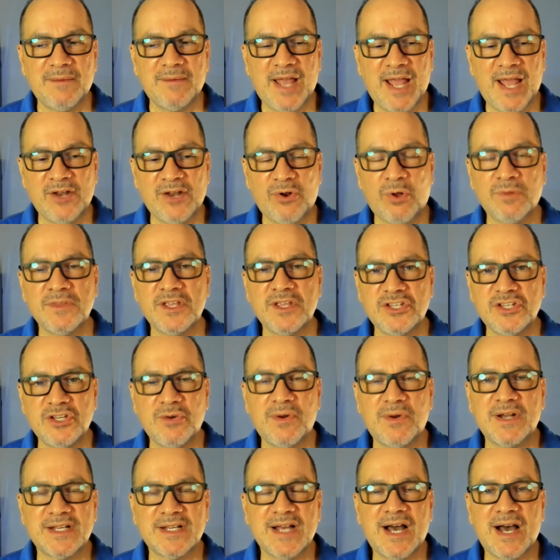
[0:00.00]
And only you
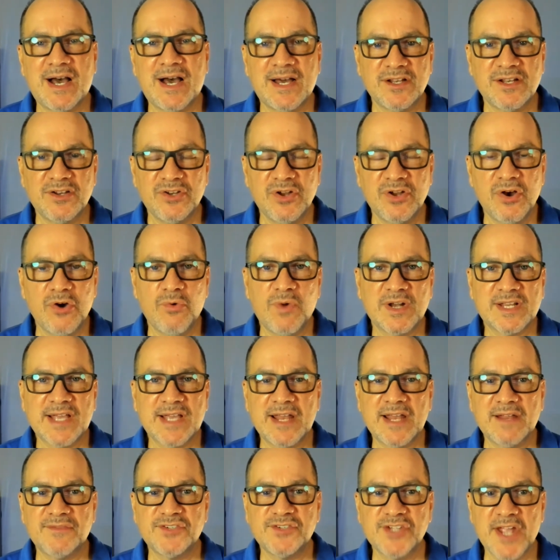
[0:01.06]
and God know what
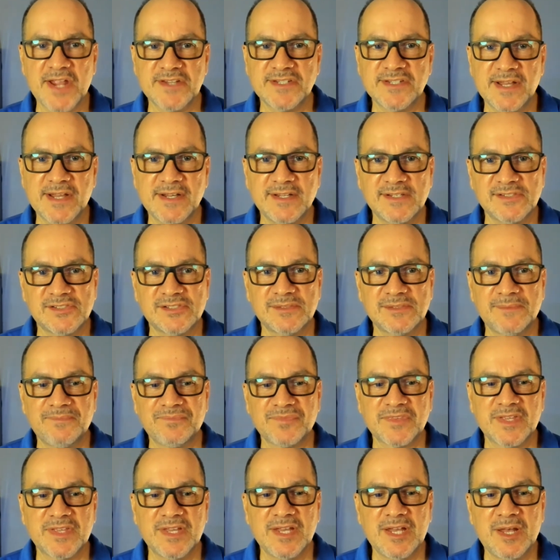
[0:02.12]
kind of change that is.
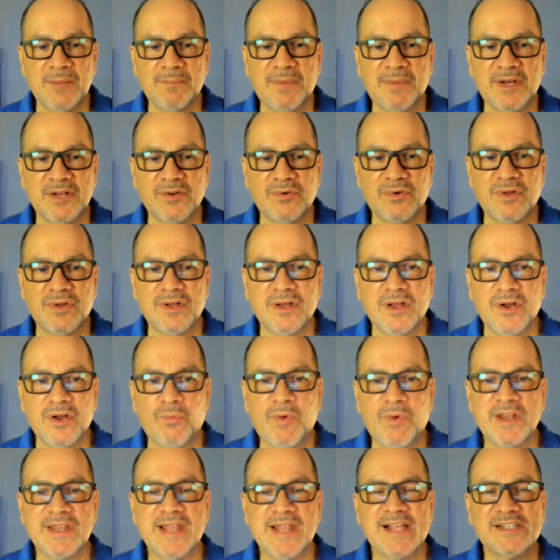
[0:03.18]
But
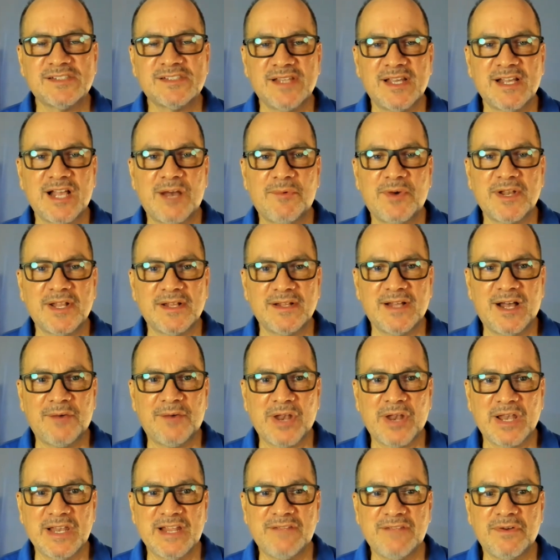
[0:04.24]
one last thing I want to
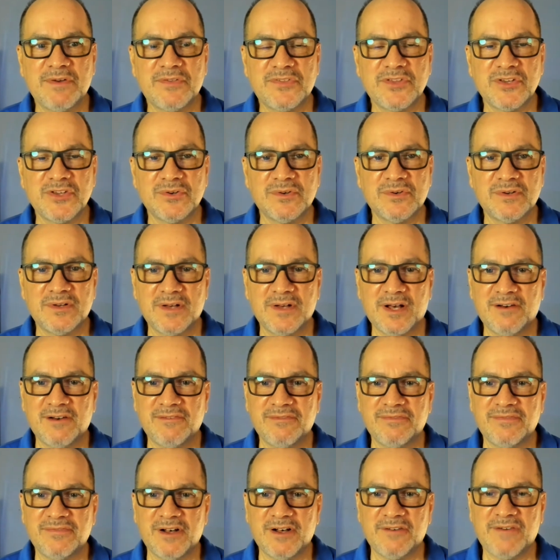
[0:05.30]
leave with you
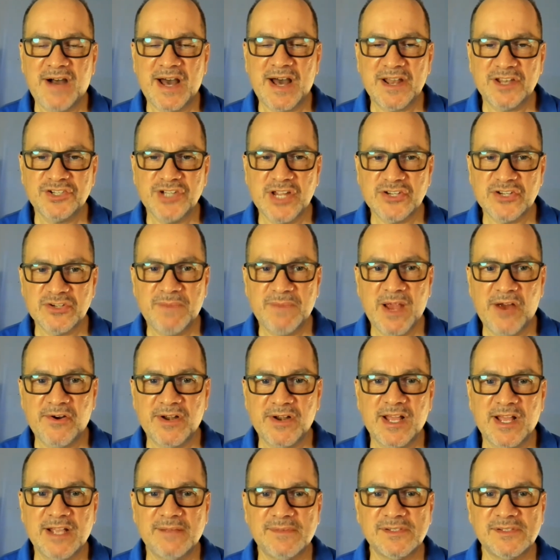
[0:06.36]
of how to change your
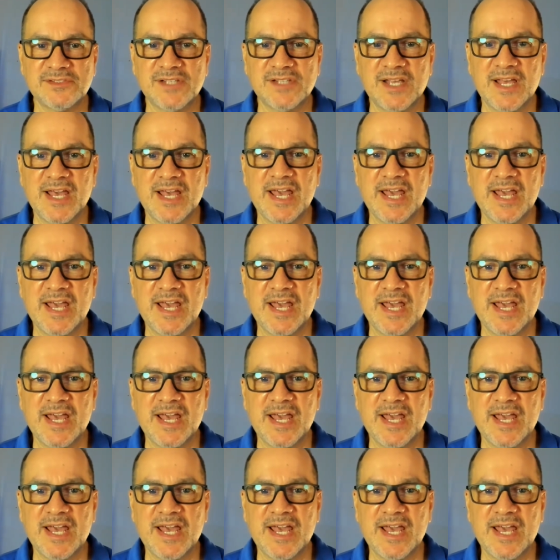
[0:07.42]
paradigm is